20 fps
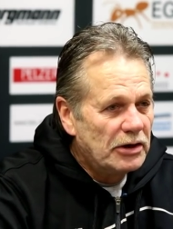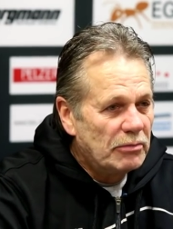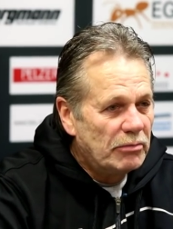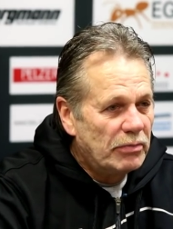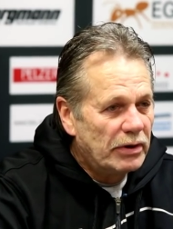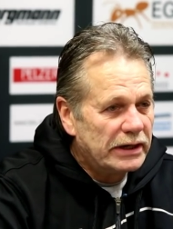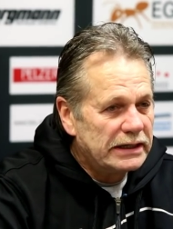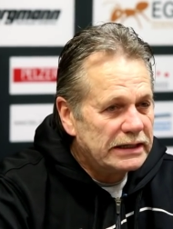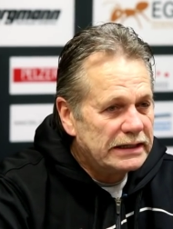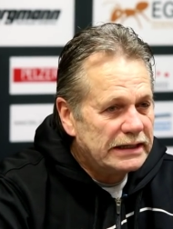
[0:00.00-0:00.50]

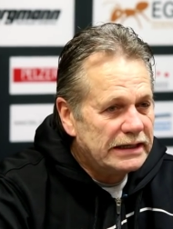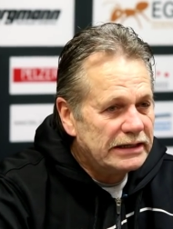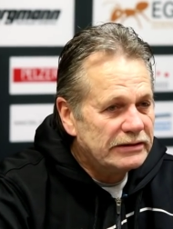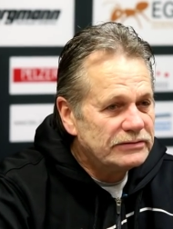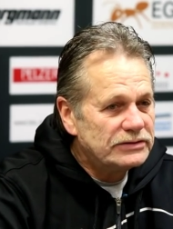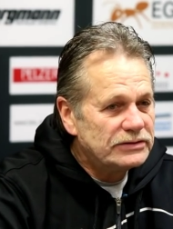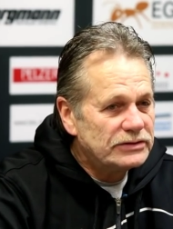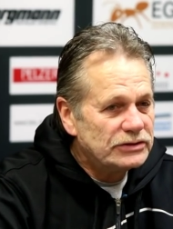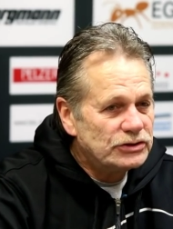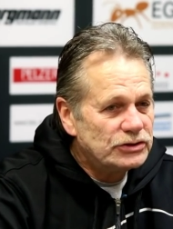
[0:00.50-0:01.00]
But it
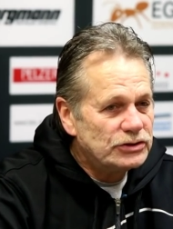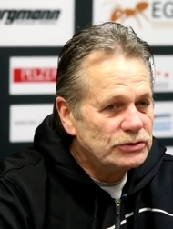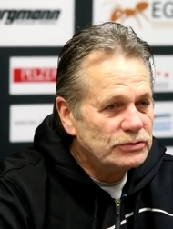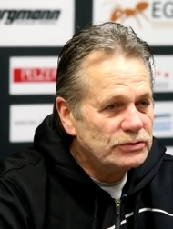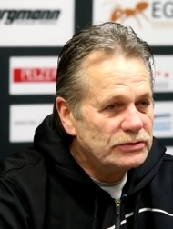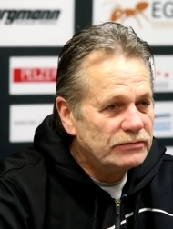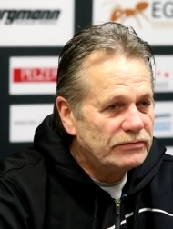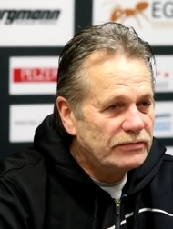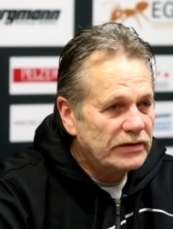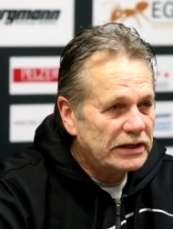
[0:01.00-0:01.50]
gives the two
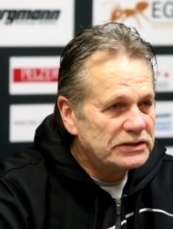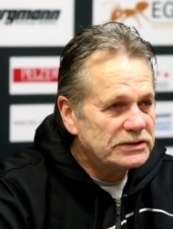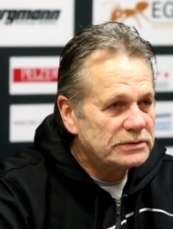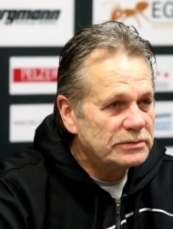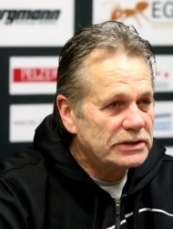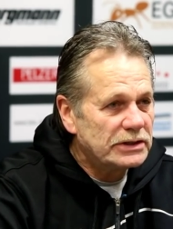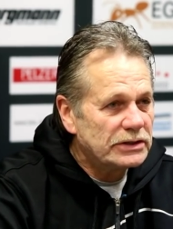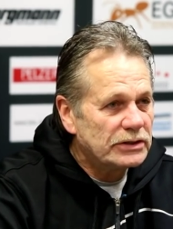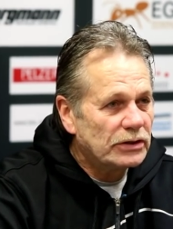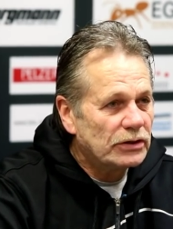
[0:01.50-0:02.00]

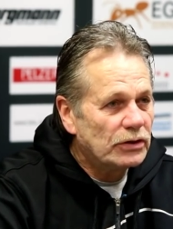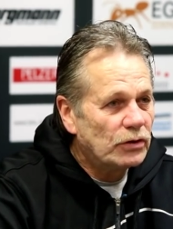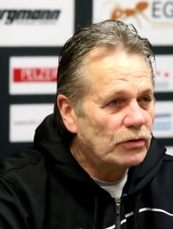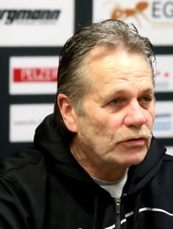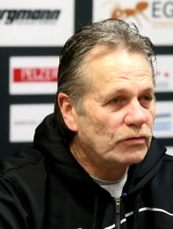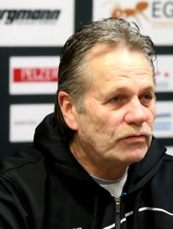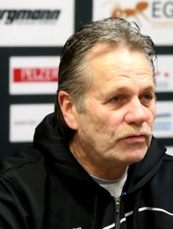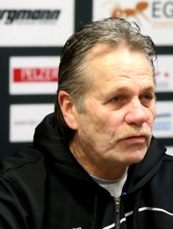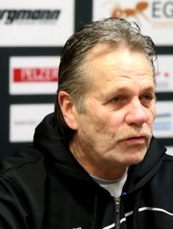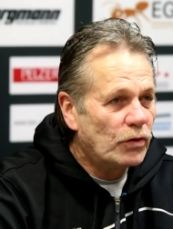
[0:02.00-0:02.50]
defensemen and the
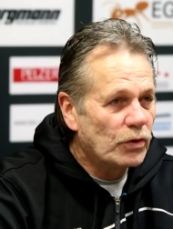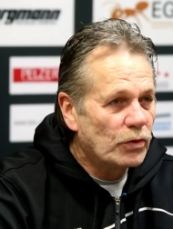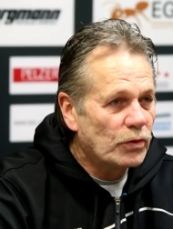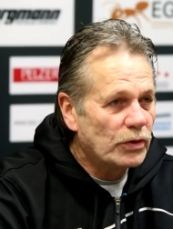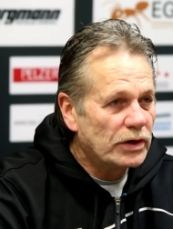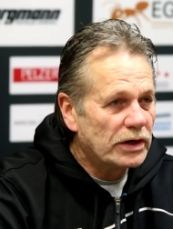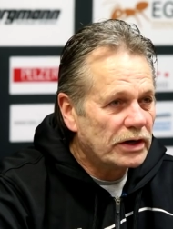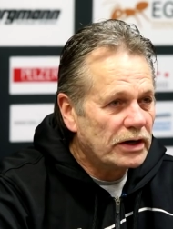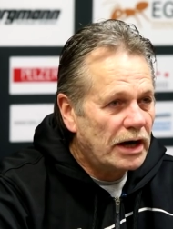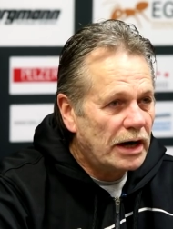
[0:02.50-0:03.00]
low
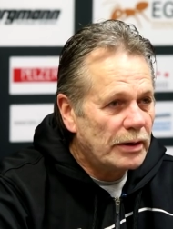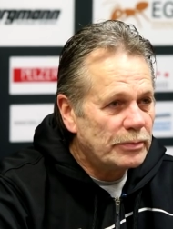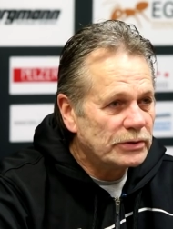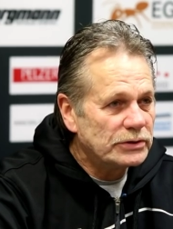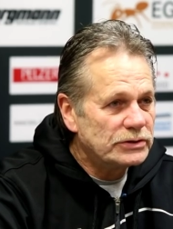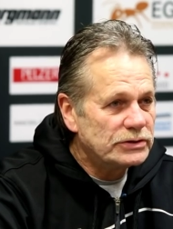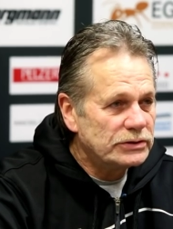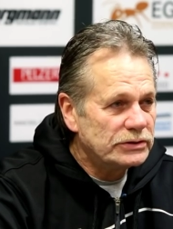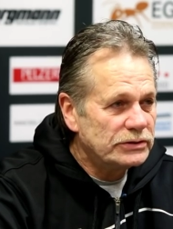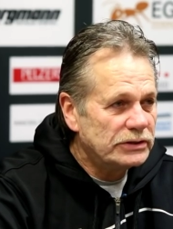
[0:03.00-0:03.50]
forward an
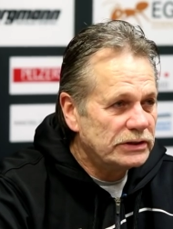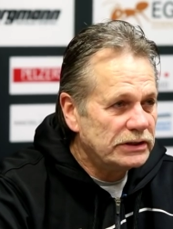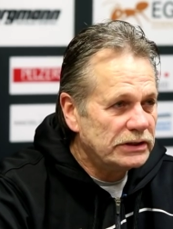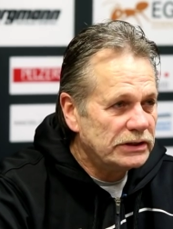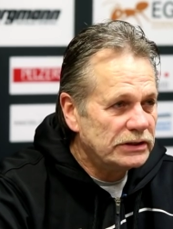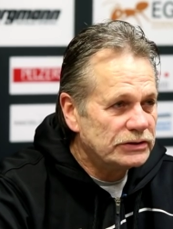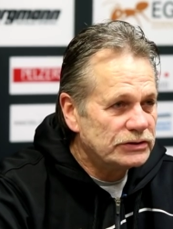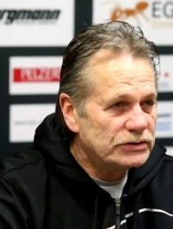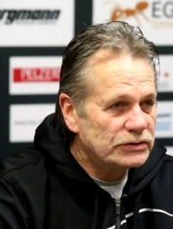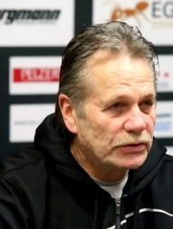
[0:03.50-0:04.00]

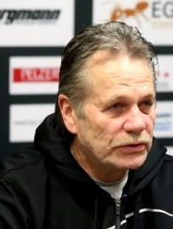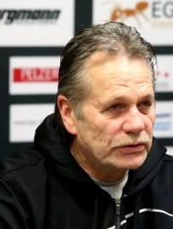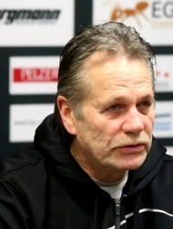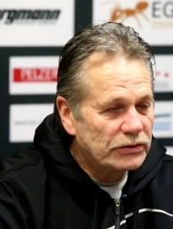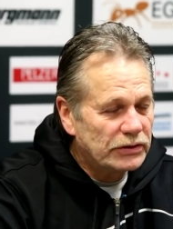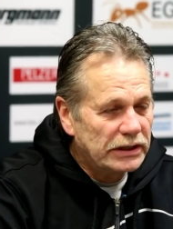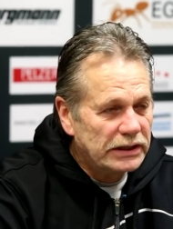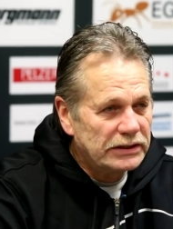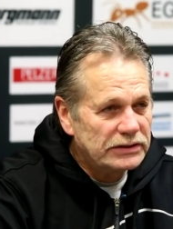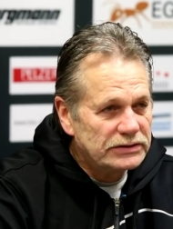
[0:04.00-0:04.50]
opportunity to sort
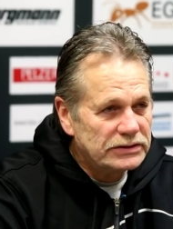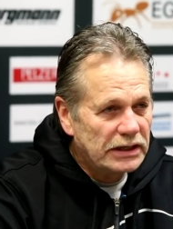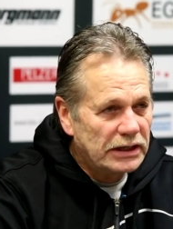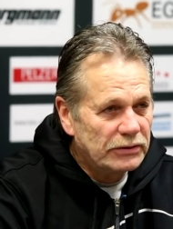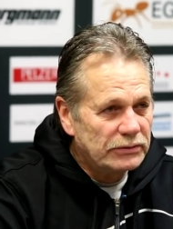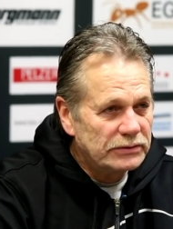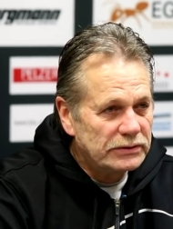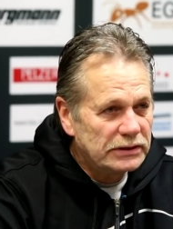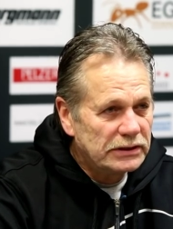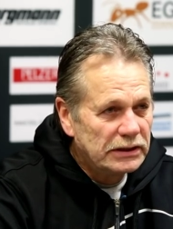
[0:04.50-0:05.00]
things
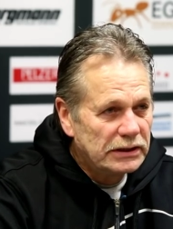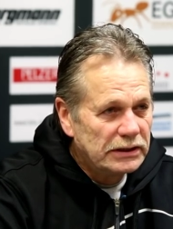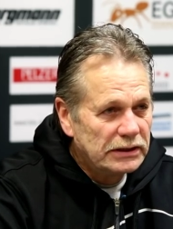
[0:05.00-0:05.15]
out